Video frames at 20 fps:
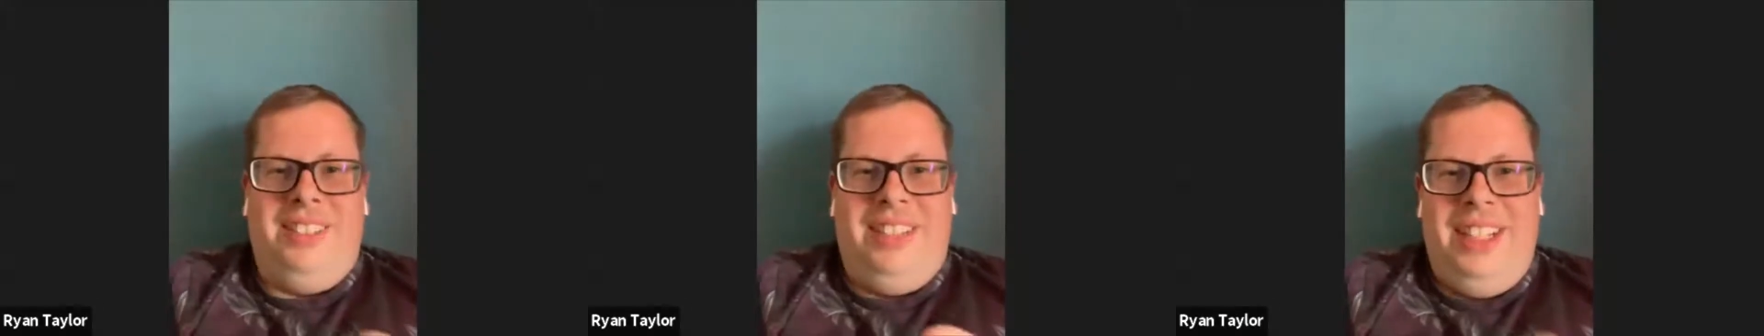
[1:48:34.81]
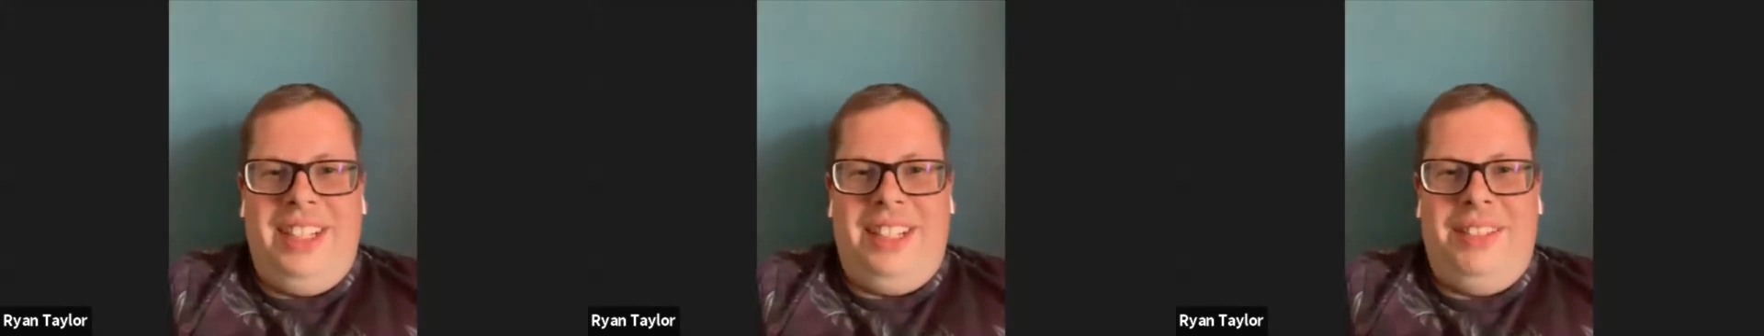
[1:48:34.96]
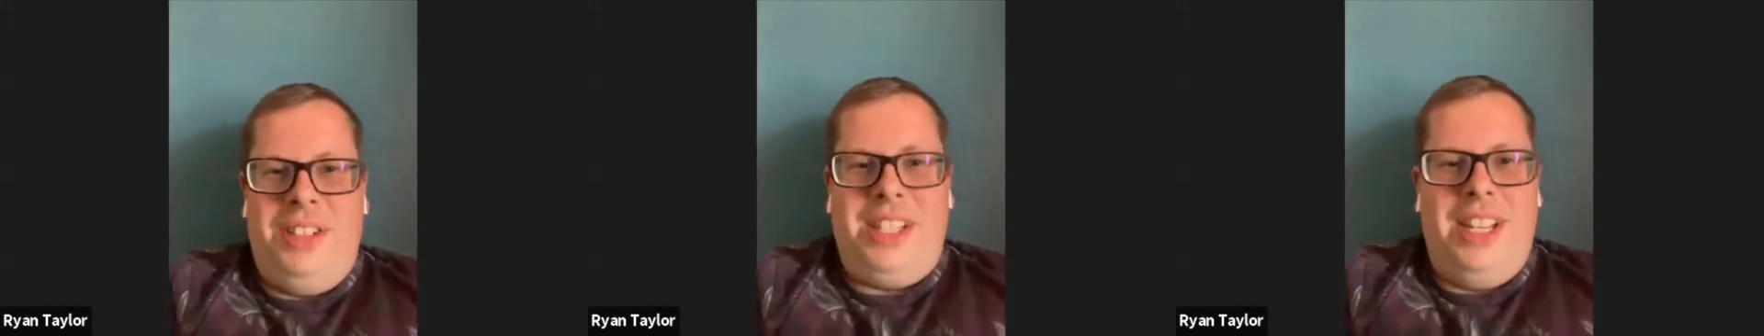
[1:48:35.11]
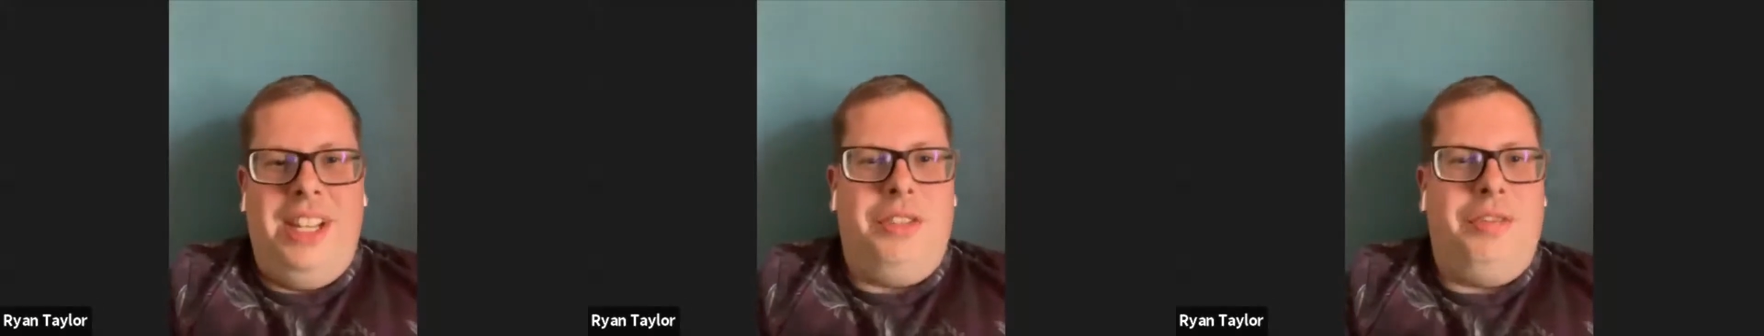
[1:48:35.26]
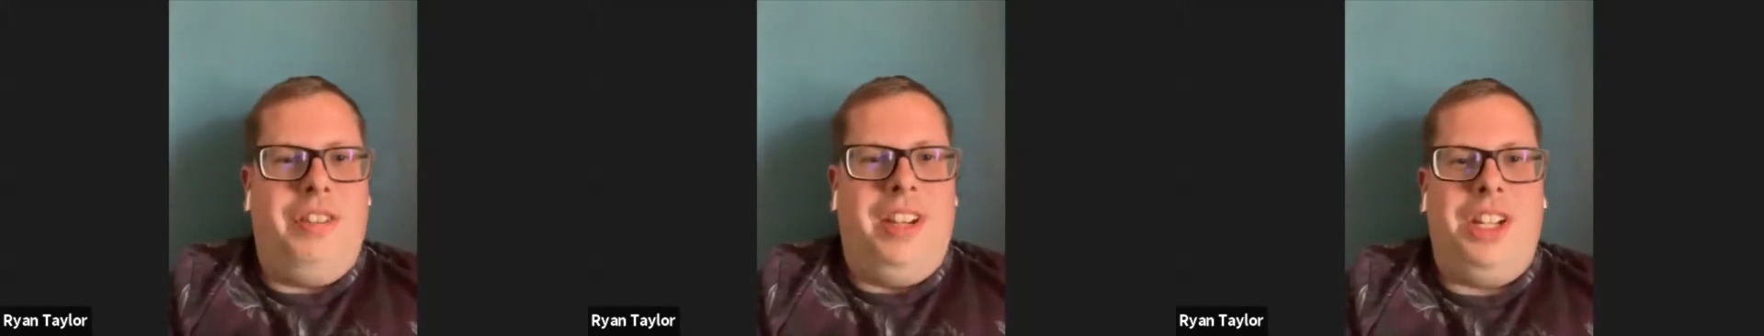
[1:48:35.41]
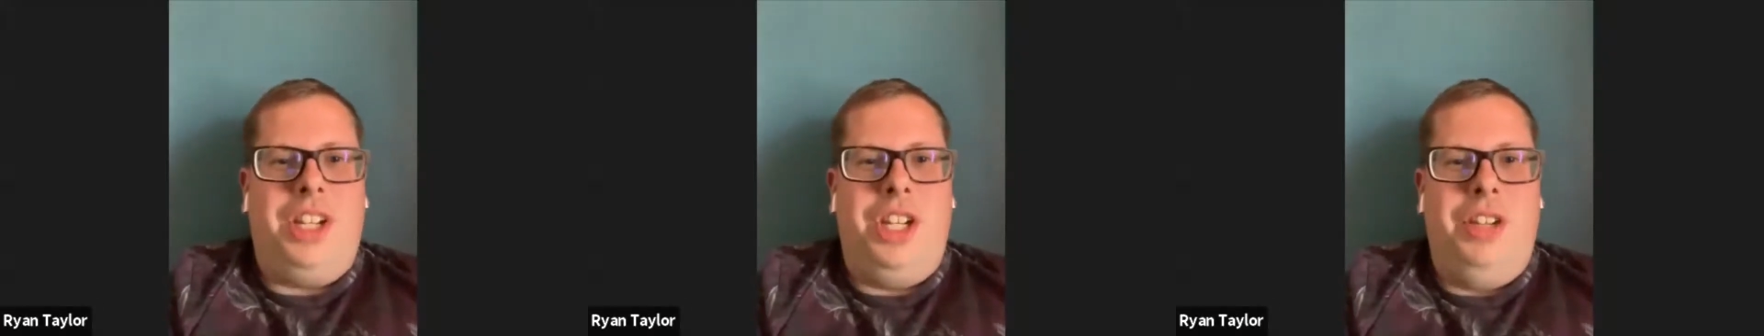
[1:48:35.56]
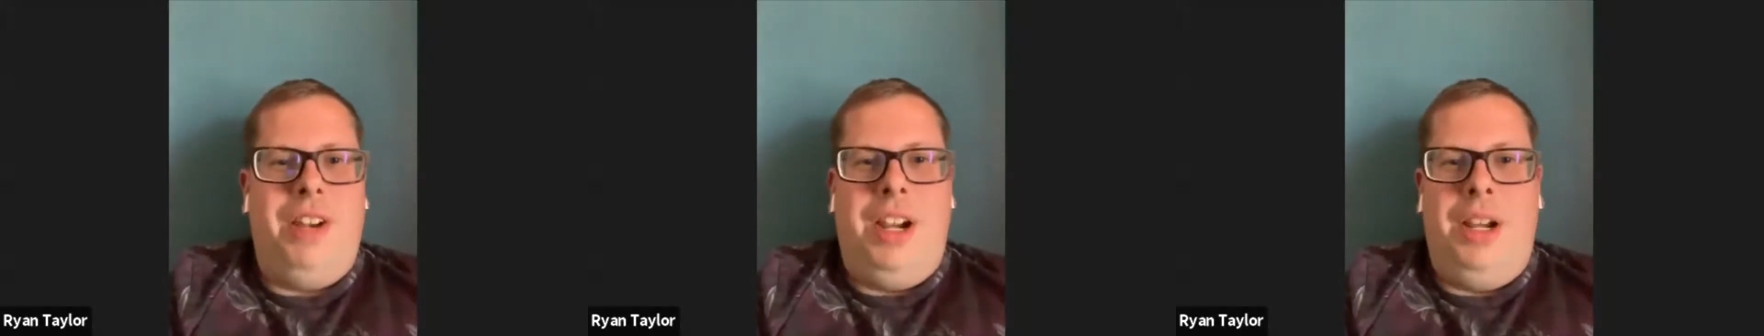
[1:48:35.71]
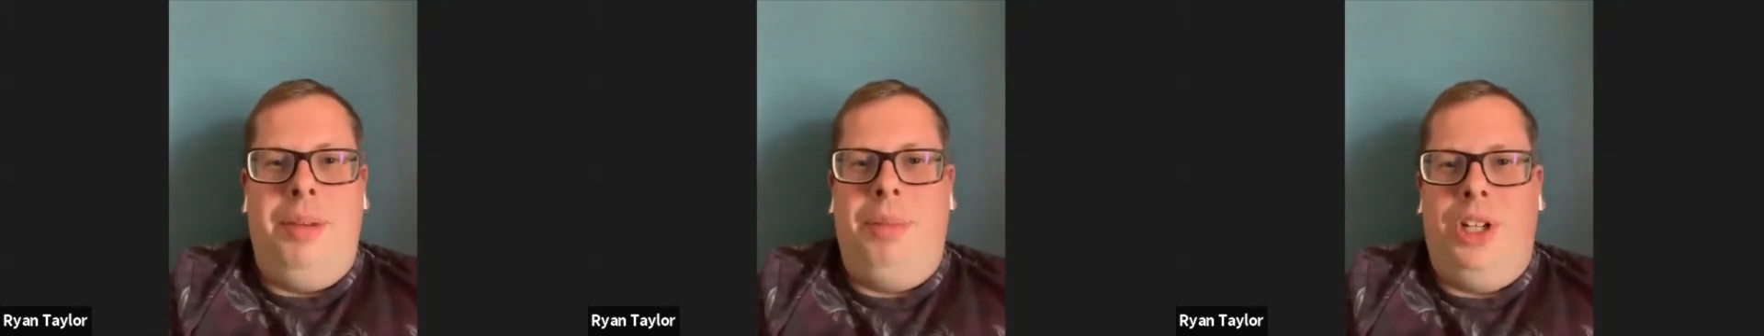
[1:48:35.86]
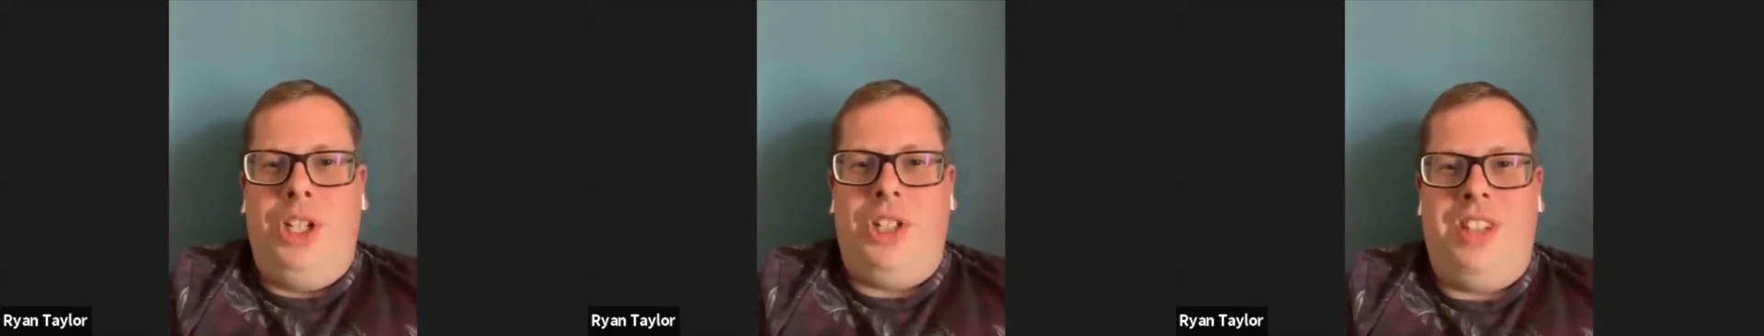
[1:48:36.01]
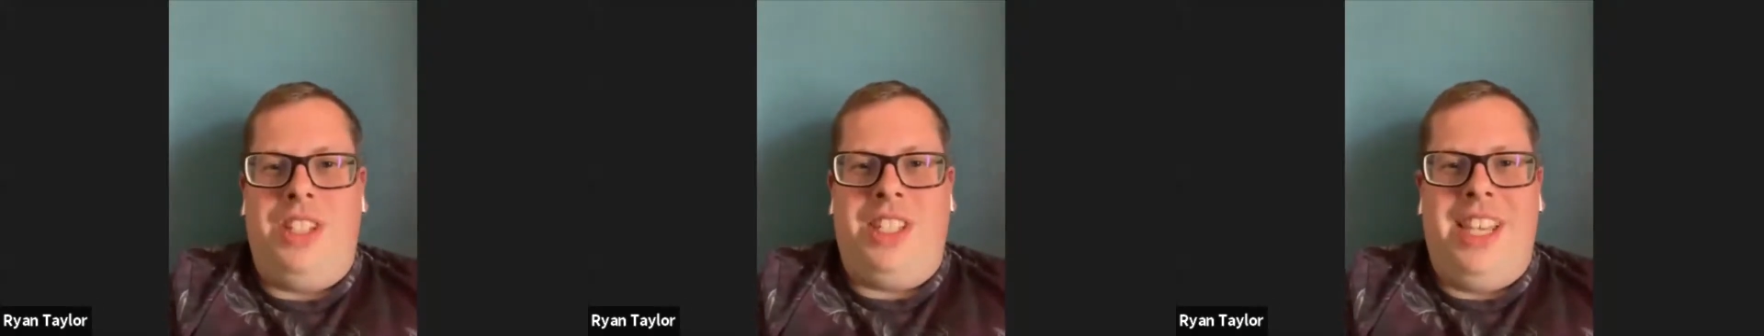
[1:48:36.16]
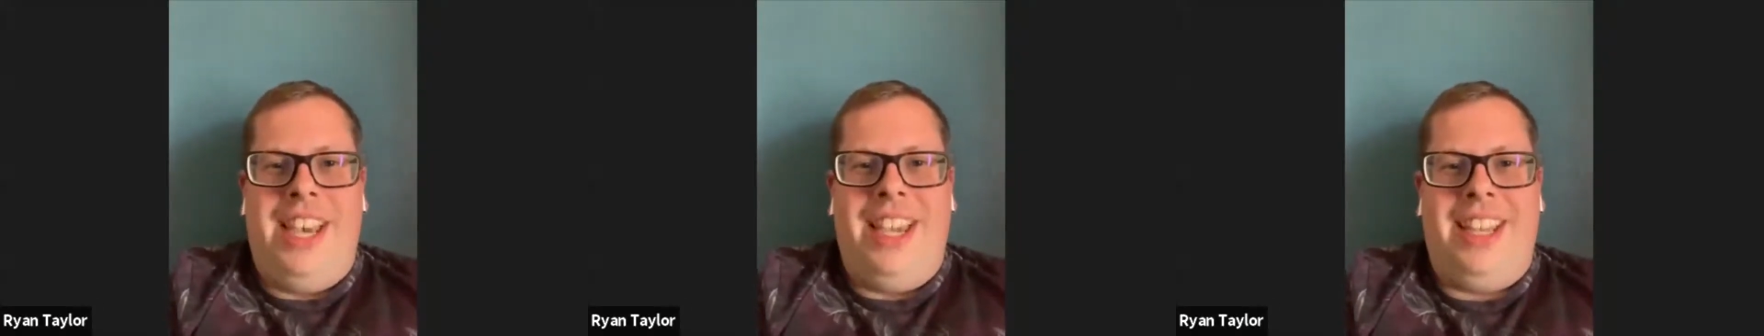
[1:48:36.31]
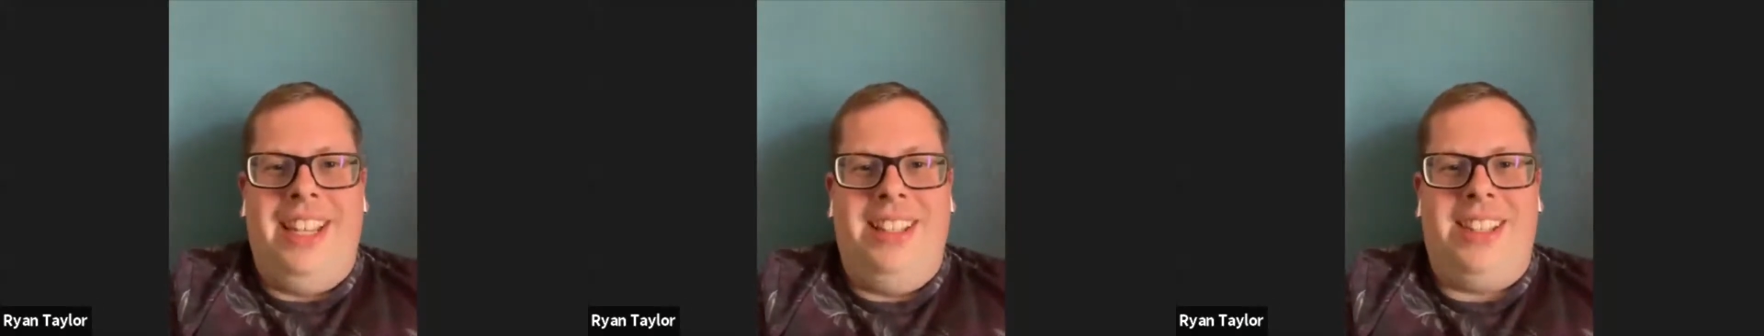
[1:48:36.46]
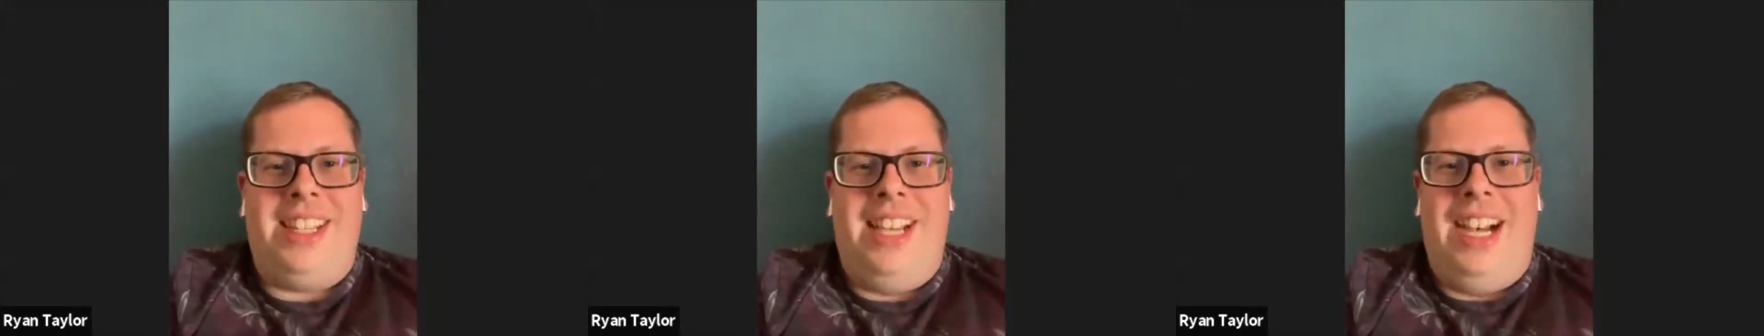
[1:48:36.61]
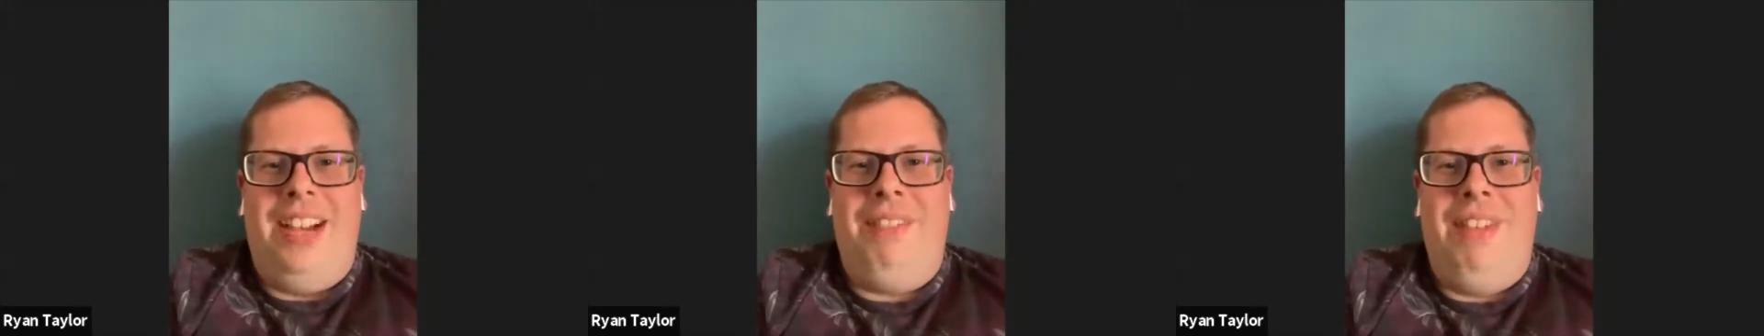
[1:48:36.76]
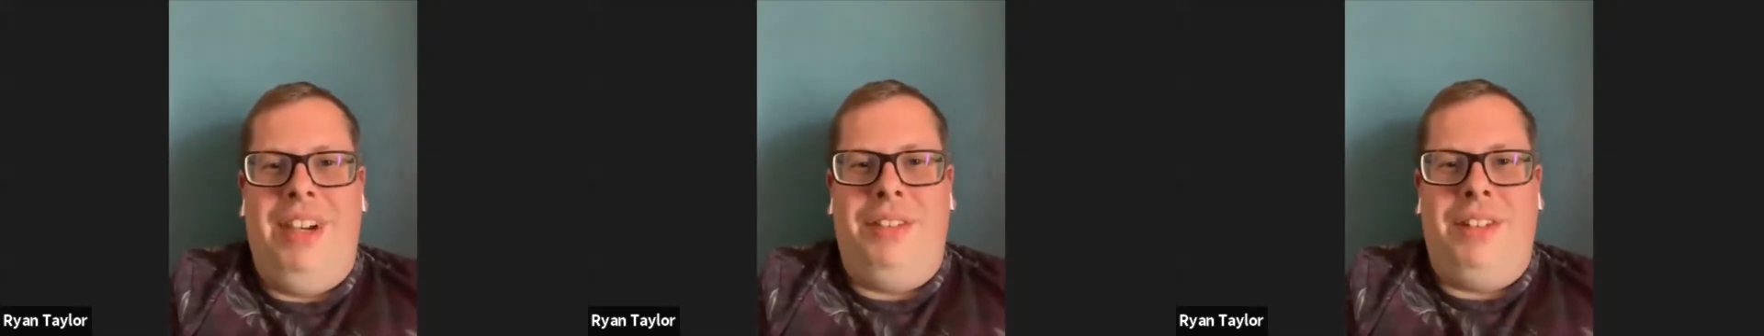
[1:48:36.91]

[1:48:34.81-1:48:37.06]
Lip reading: like we said, thank you very much for taking time